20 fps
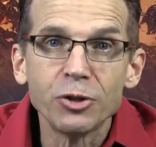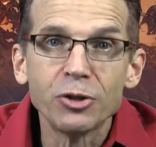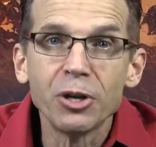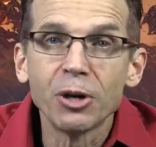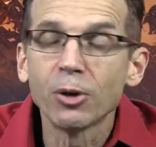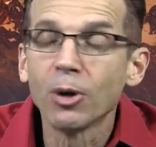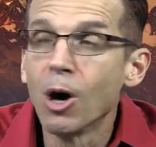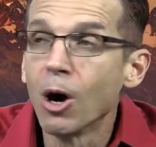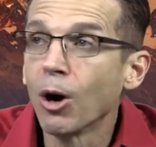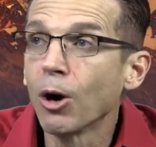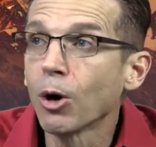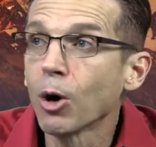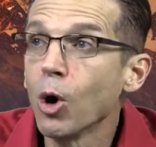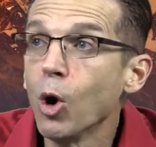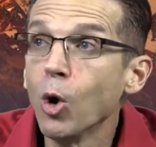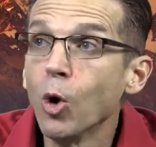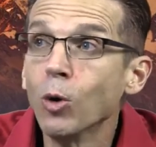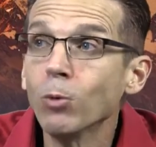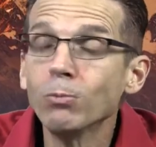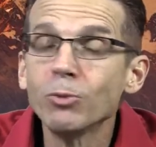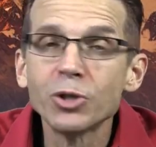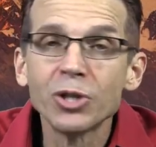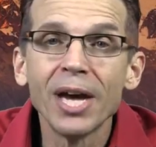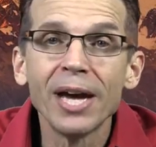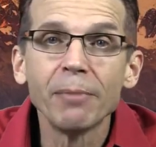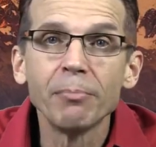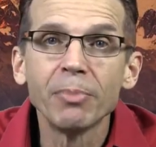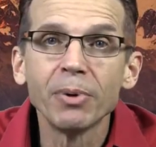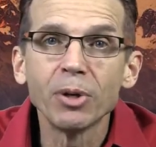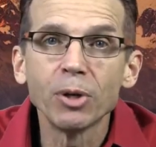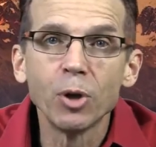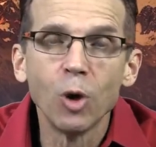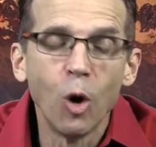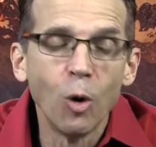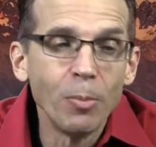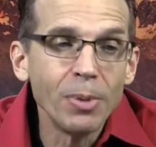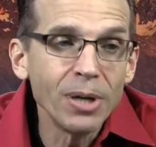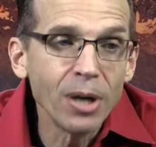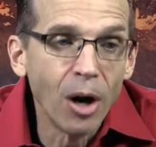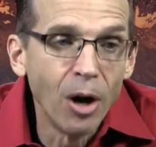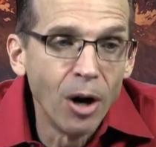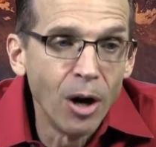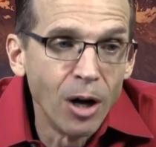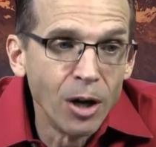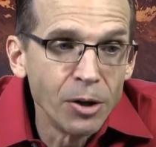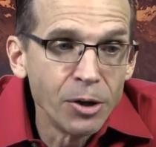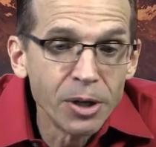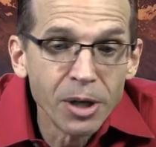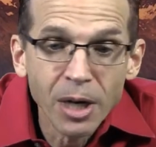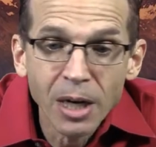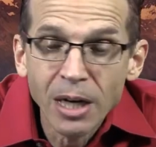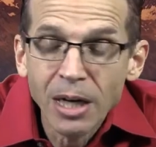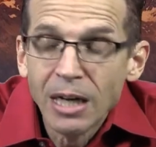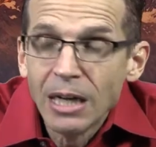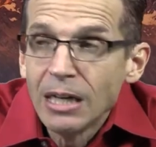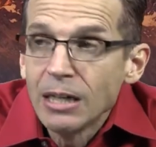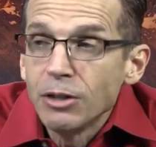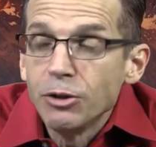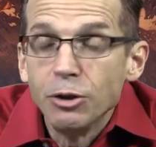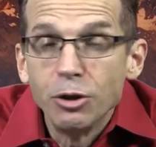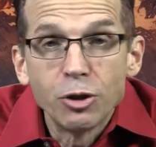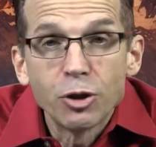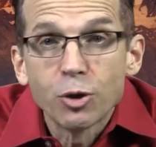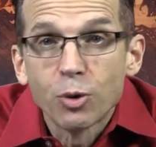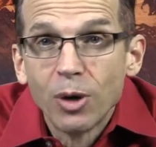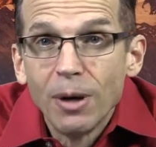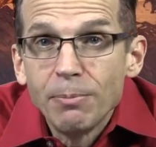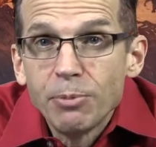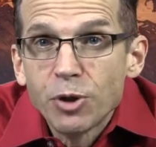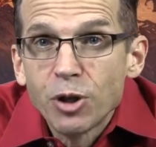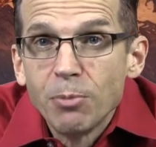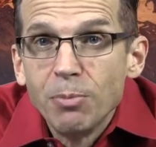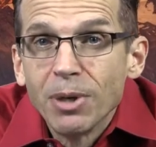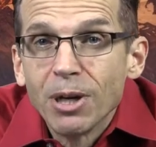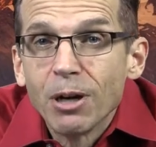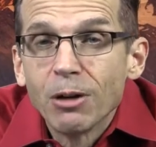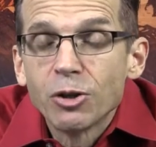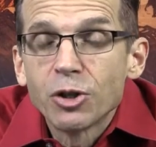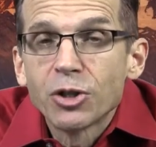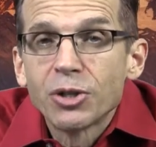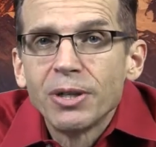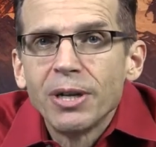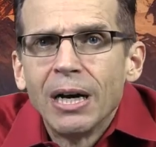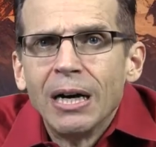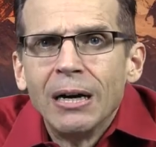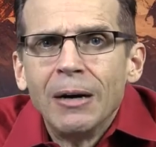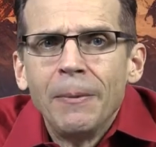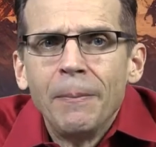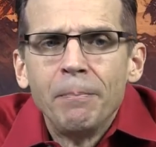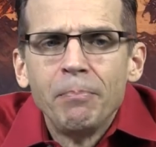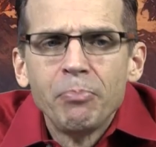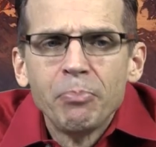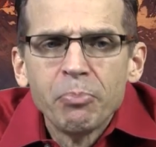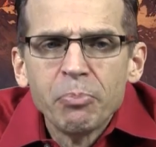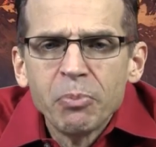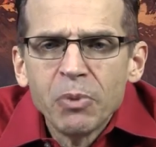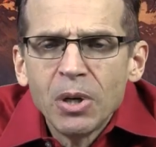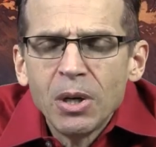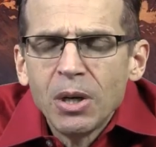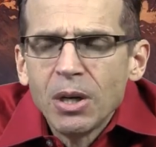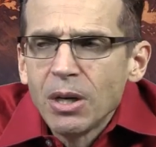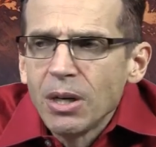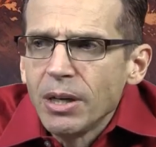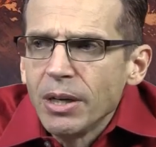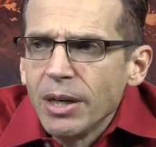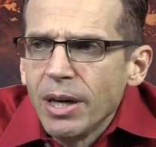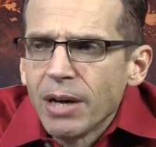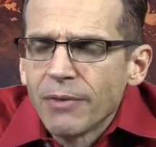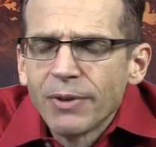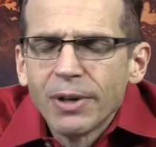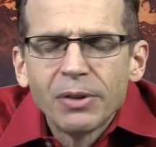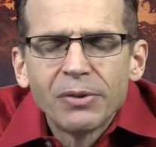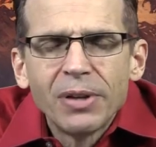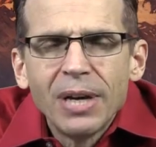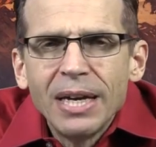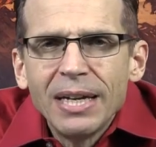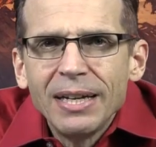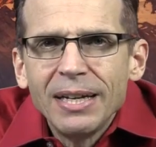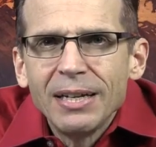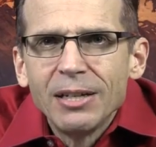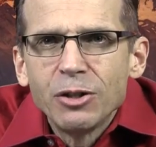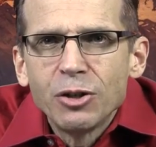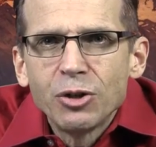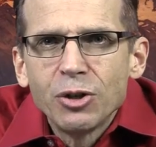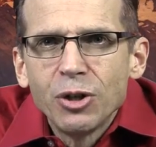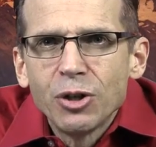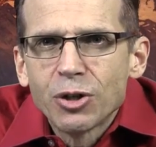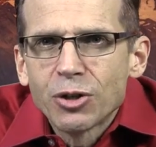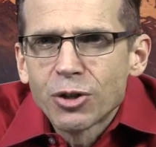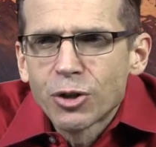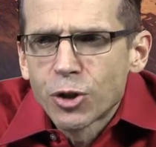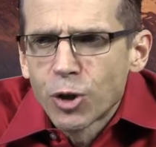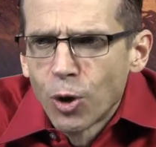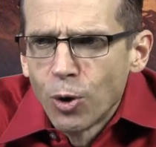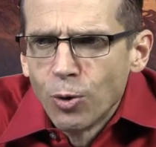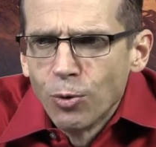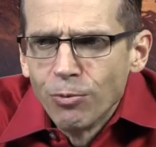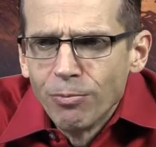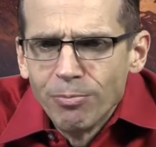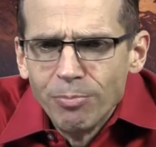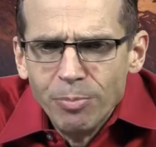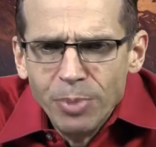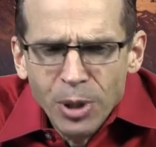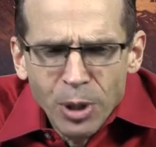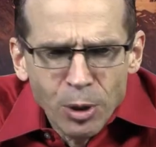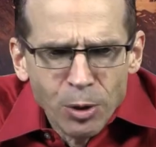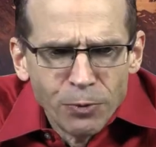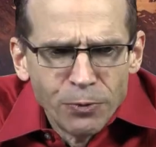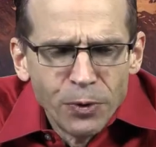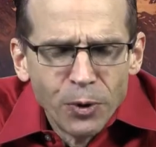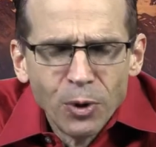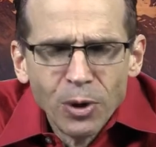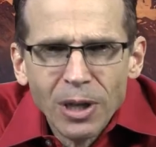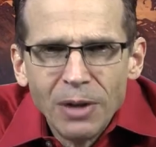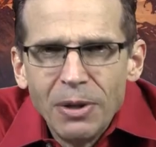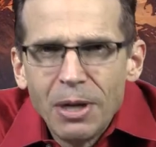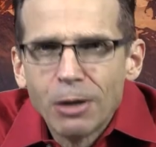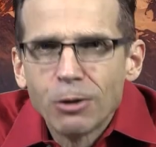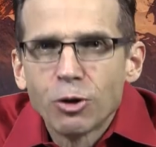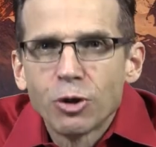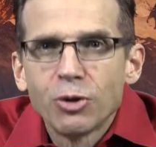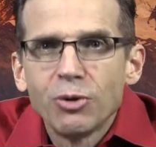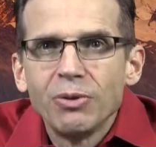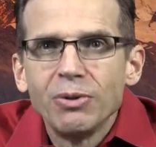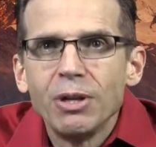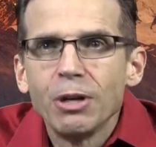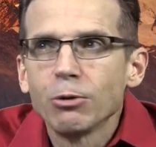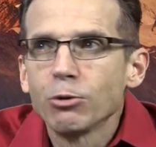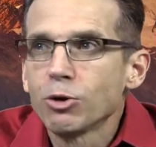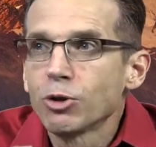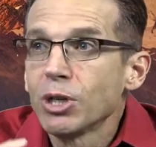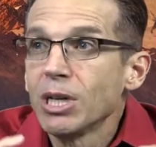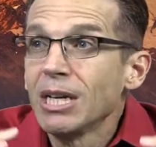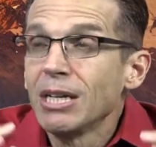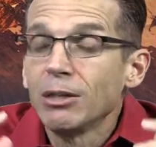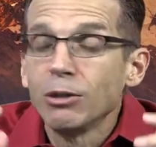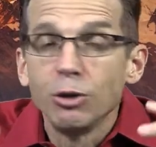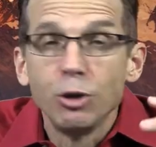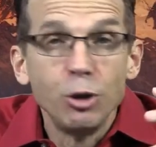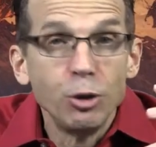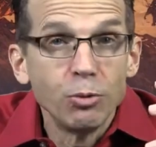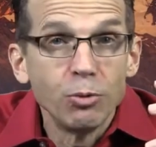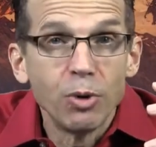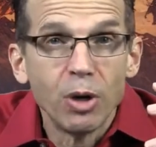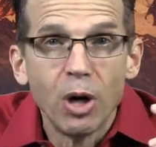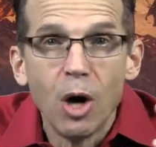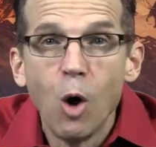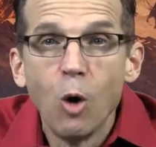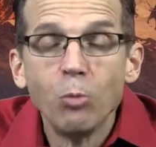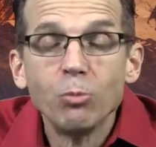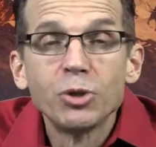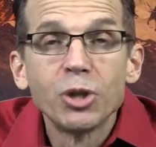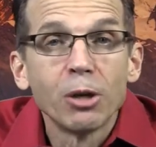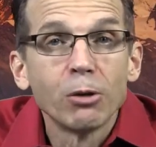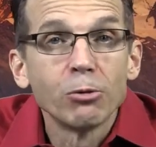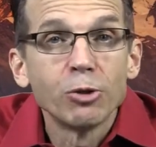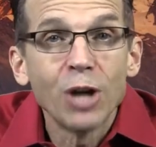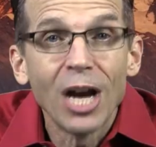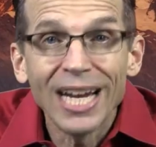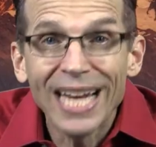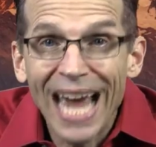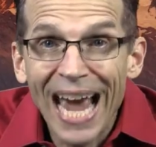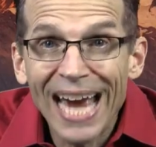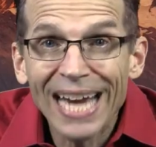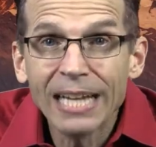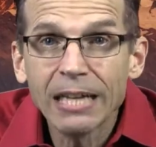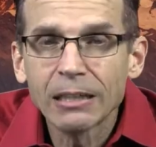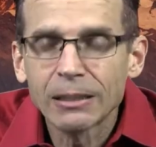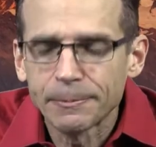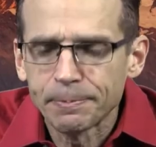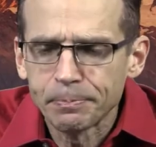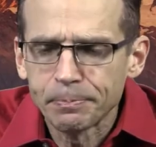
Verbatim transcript: There are homes that go beyond description because um, everything is just so beautiful and there's, there's homes that are gigantic.